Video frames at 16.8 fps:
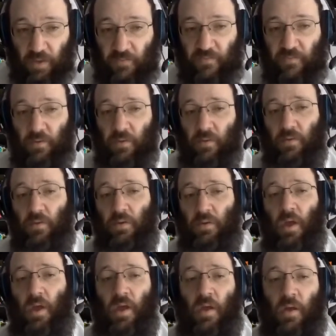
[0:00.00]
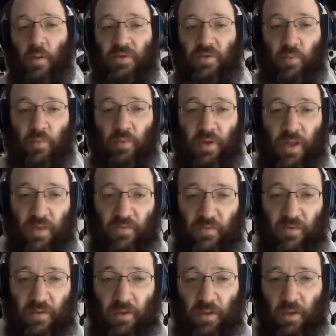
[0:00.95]
Further, Rabbi Shimon ben
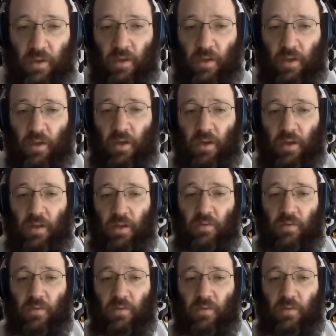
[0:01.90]
Azzi